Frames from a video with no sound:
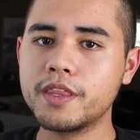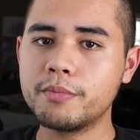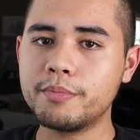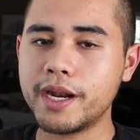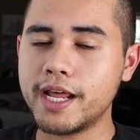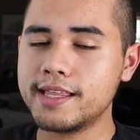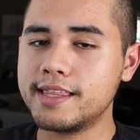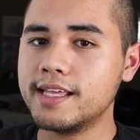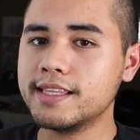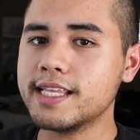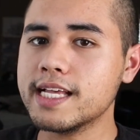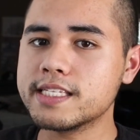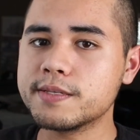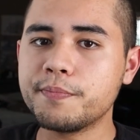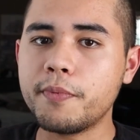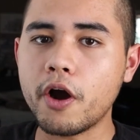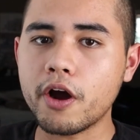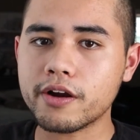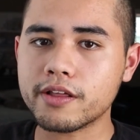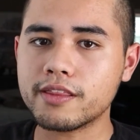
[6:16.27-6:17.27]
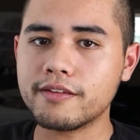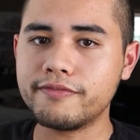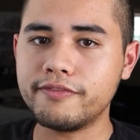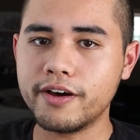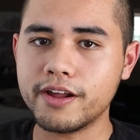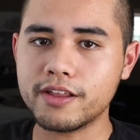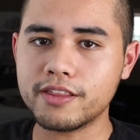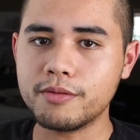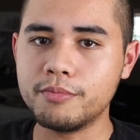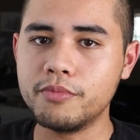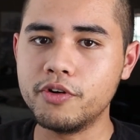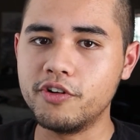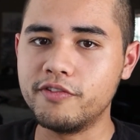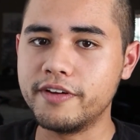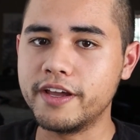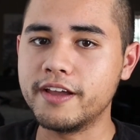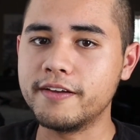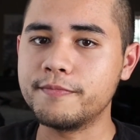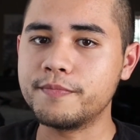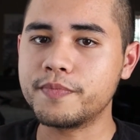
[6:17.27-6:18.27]
but I think that's part of the fun of the
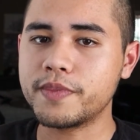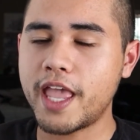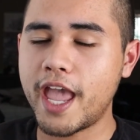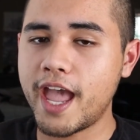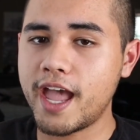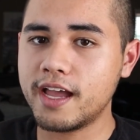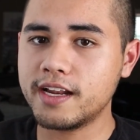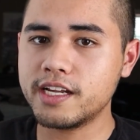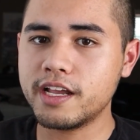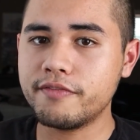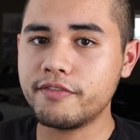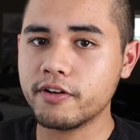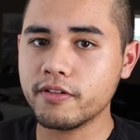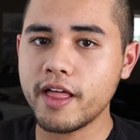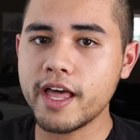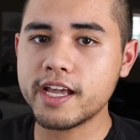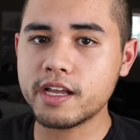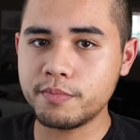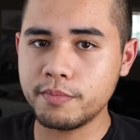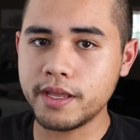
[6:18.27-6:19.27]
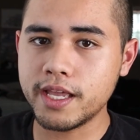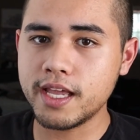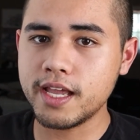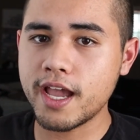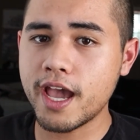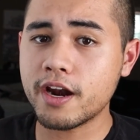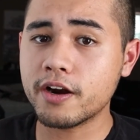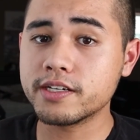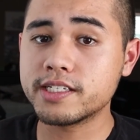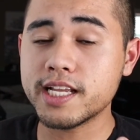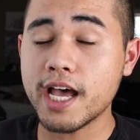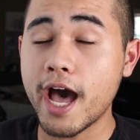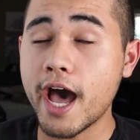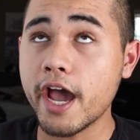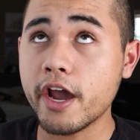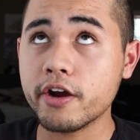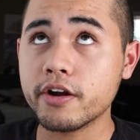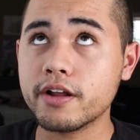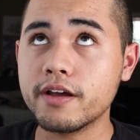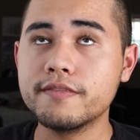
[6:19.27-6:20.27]
movie, and if you're like me and are
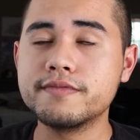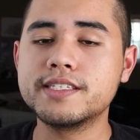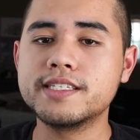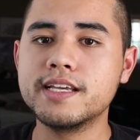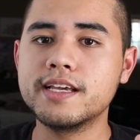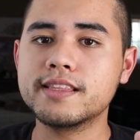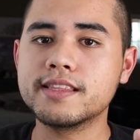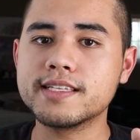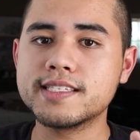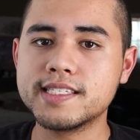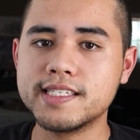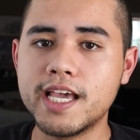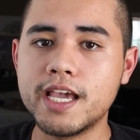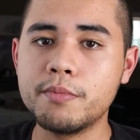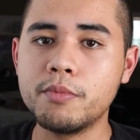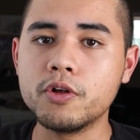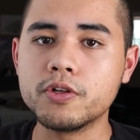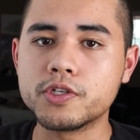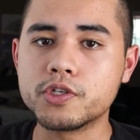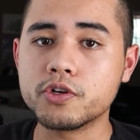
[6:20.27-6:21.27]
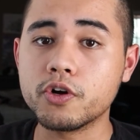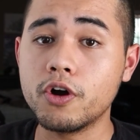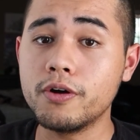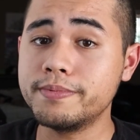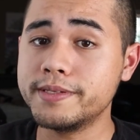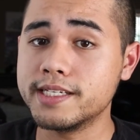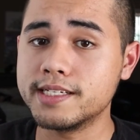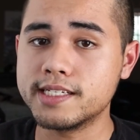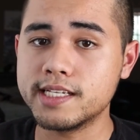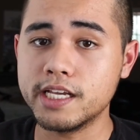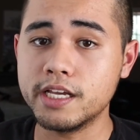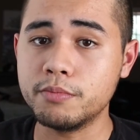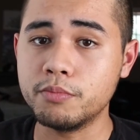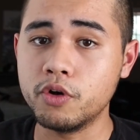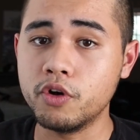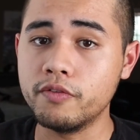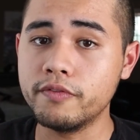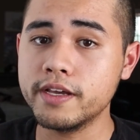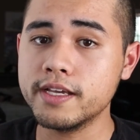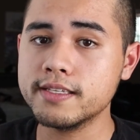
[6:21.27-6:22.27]
tired of seeing the same old tropes in teen
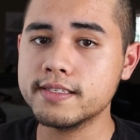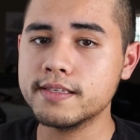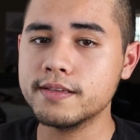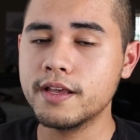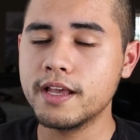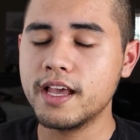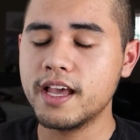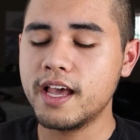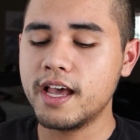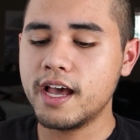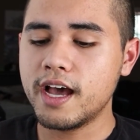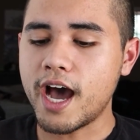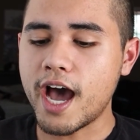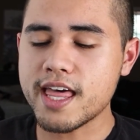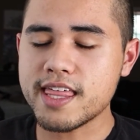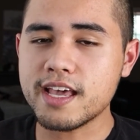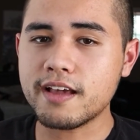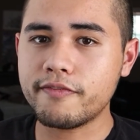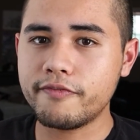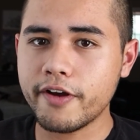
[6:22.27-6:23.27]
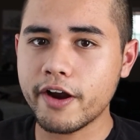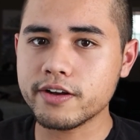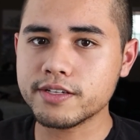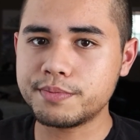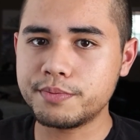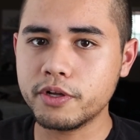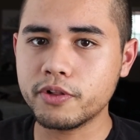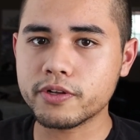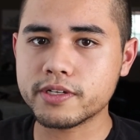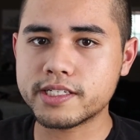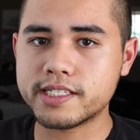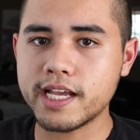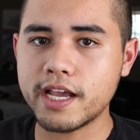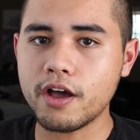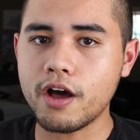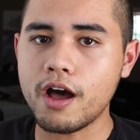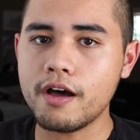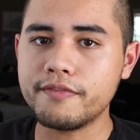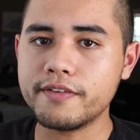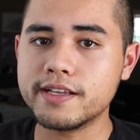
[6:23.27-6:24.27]
movies, I think Ferris Bueller's Day
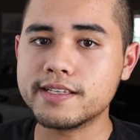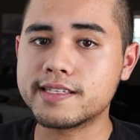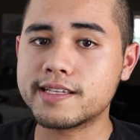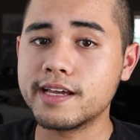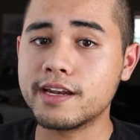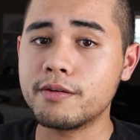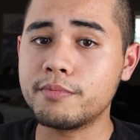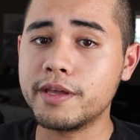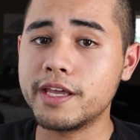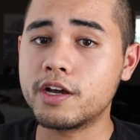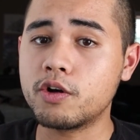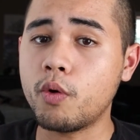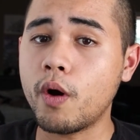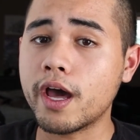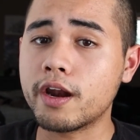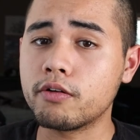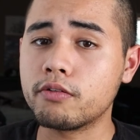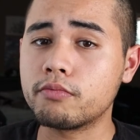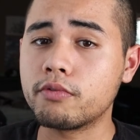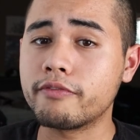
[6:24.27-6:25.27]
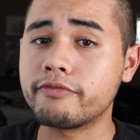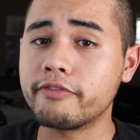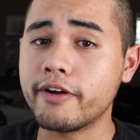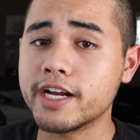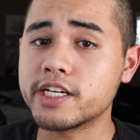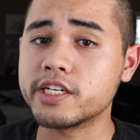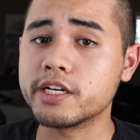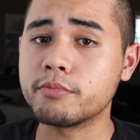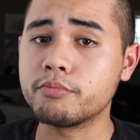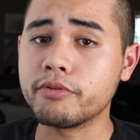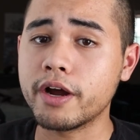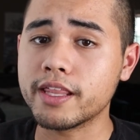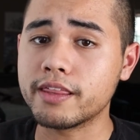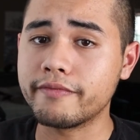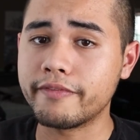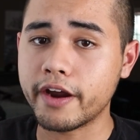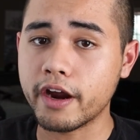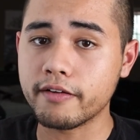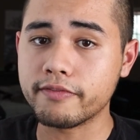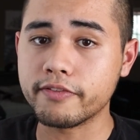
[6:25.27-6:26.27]
Off is going to be quite a refreshing breath of
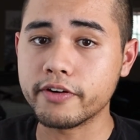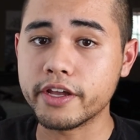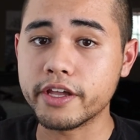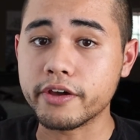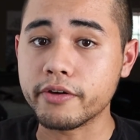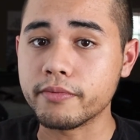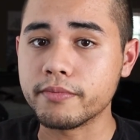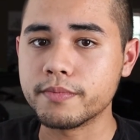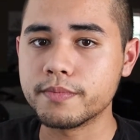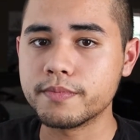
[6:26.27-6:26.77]
air for you.